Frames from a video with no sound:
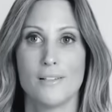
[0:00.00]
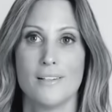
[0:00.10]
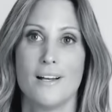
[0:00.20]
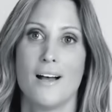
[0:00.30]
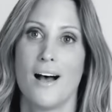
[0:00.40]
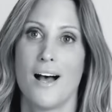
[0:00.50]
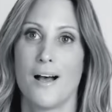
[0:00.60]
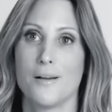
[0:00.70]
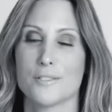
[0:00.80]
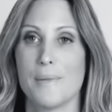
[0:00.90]
larger
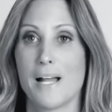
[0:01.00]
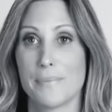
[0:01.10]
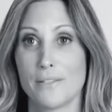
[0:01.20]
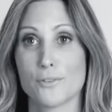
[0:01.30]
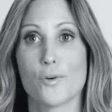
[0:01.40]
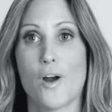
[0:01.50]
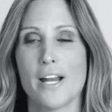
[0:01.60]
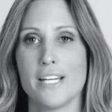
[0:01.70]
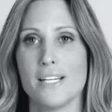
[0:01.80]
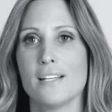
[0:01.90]
game, one she was
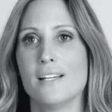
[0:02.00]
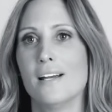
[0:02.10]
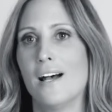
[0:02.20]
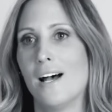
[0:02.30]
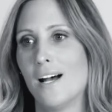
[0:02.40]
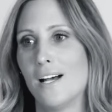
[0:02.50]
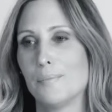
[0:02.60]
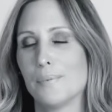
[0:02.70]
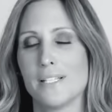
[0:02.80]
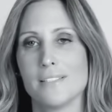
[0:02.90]
no longer willing to
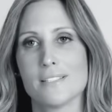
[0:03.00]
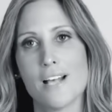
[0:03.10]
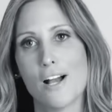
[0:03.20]
play.